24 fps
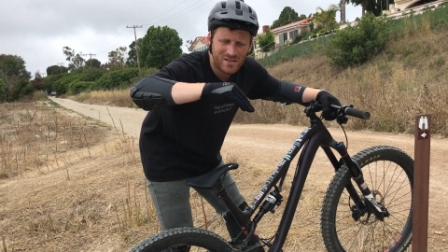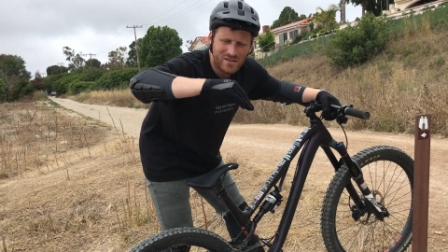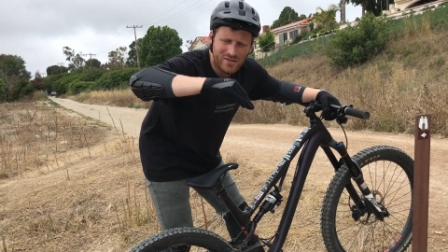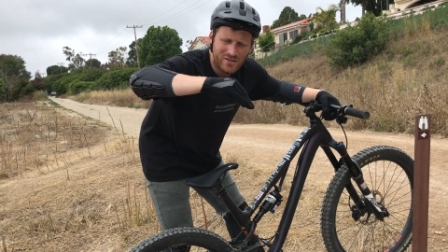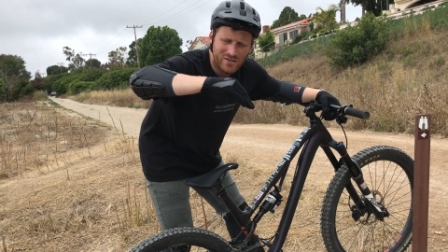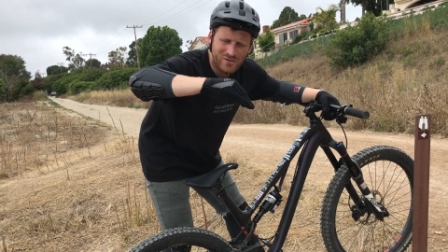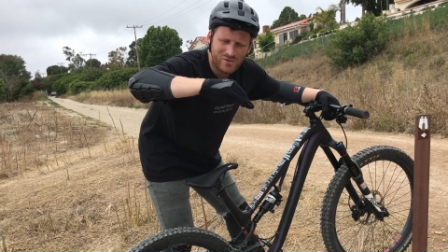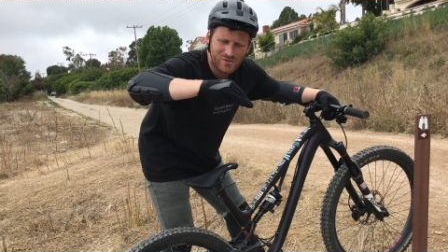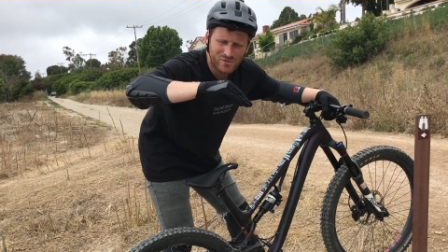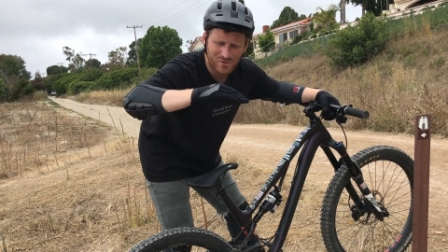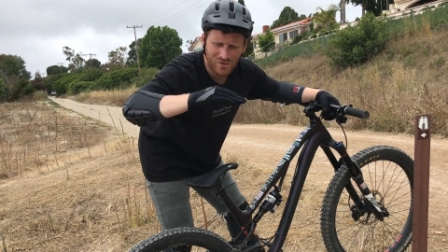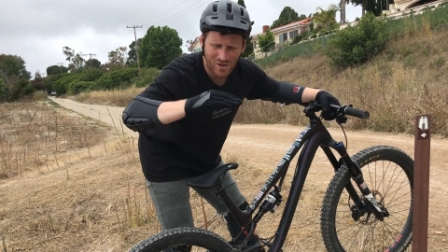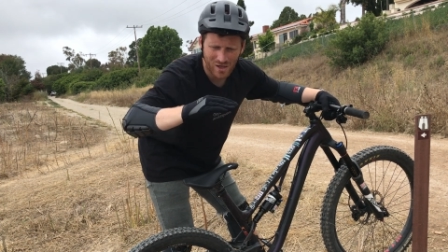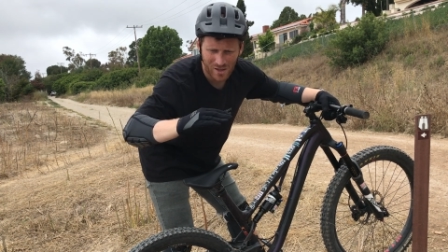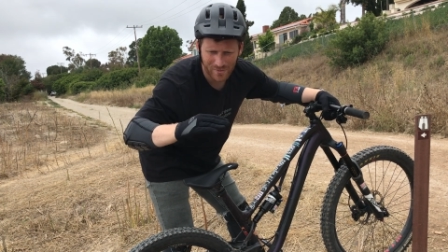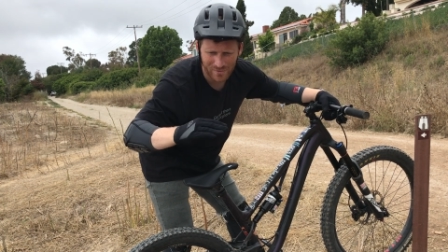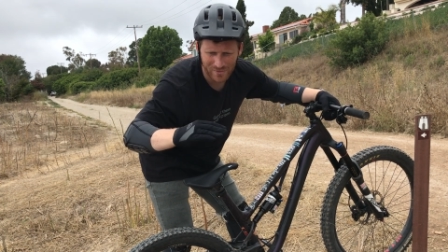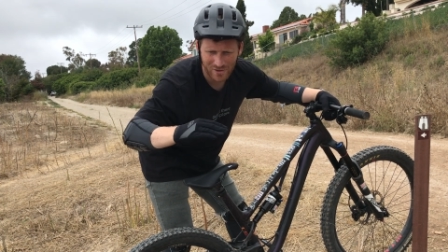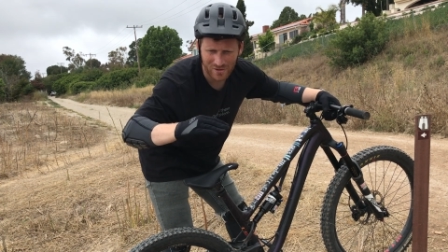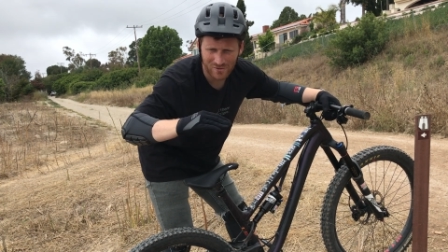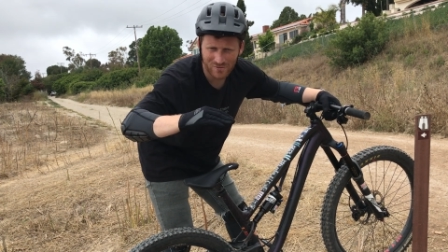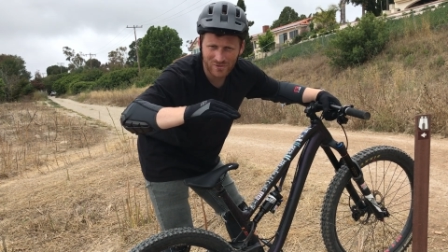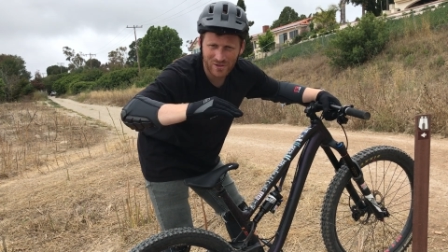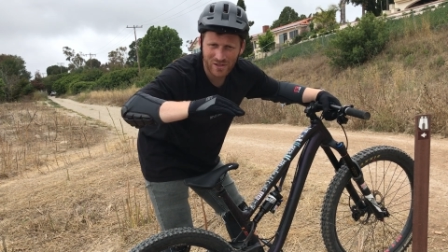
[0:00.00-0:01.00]
You drop
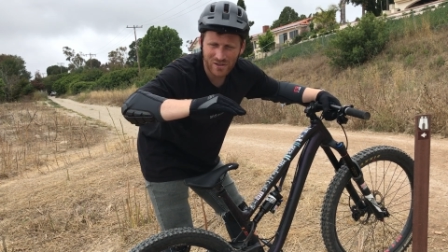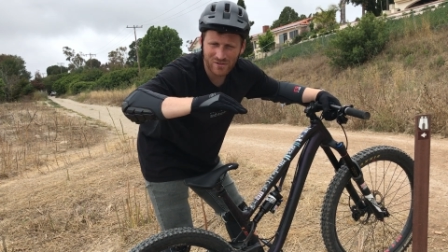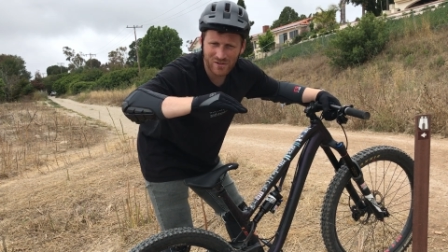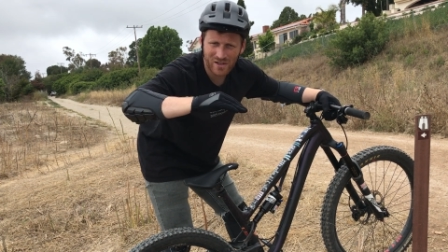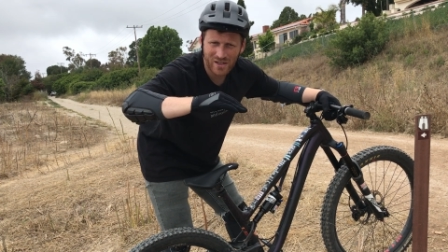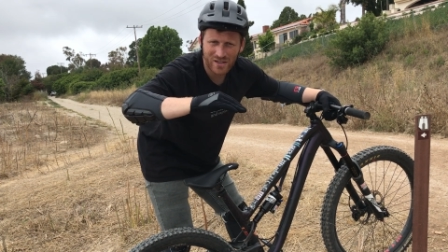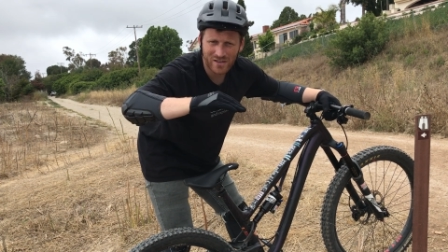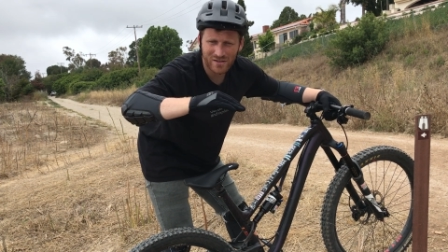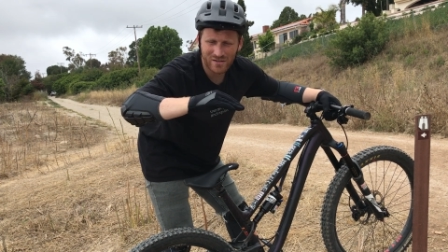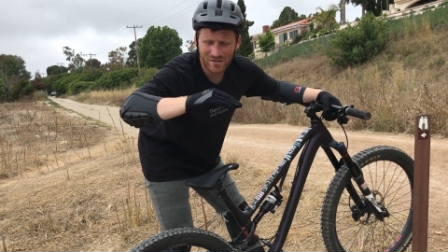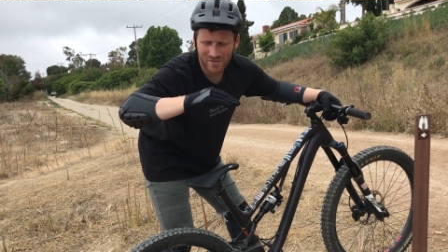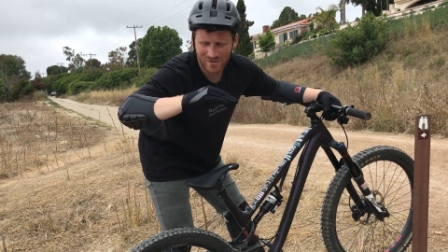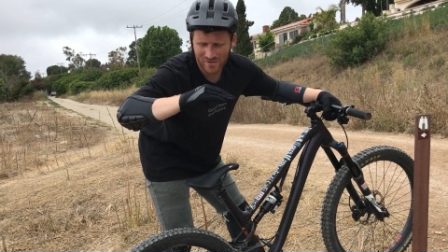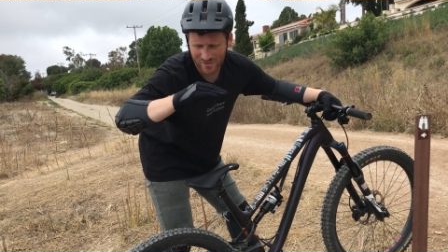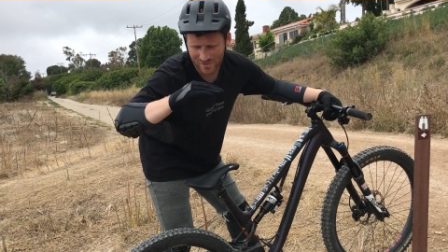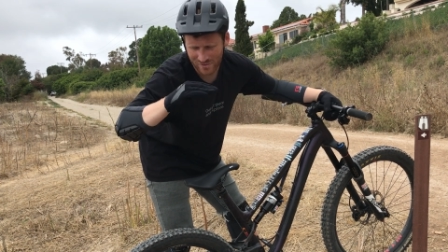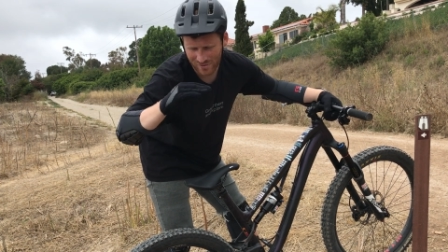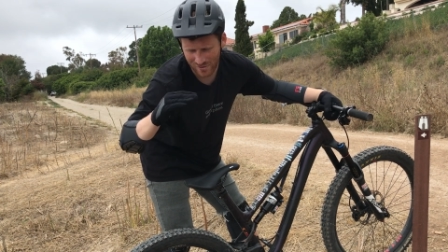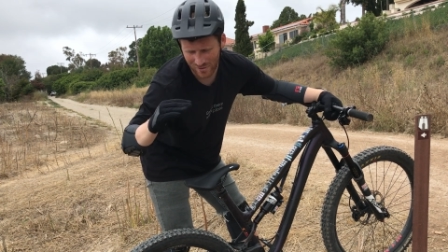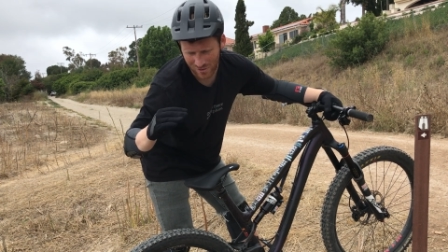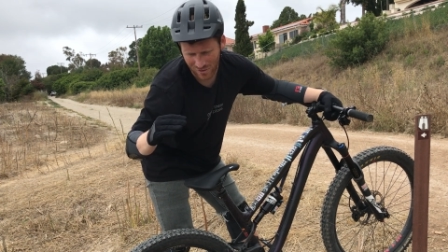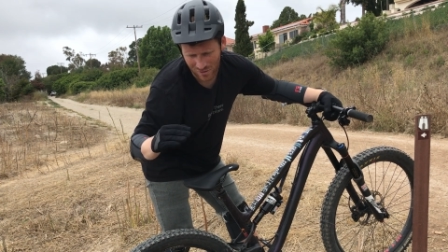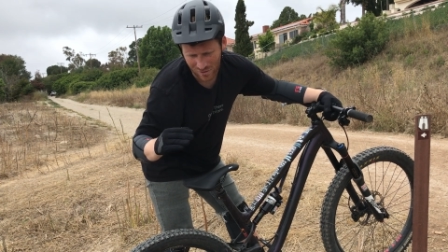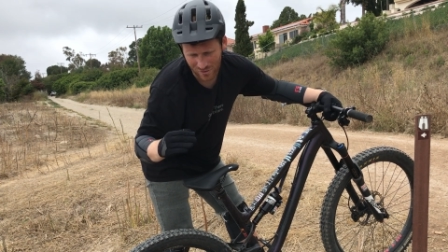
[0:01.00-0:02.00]
your rear end
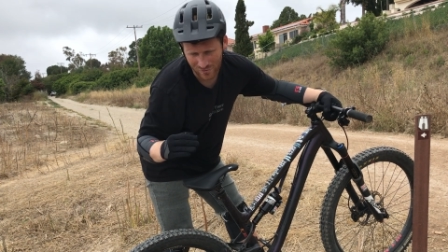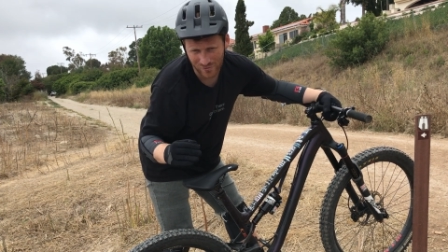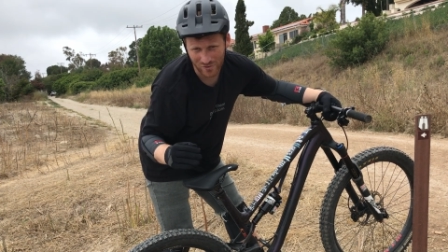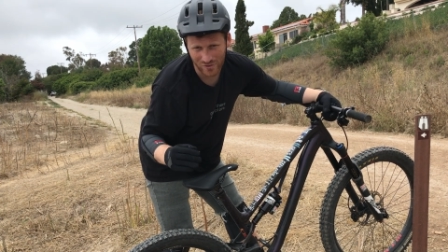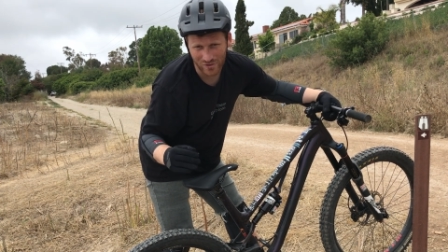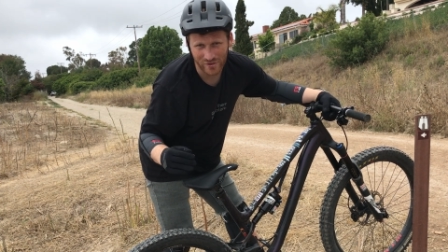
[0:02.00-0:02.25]
over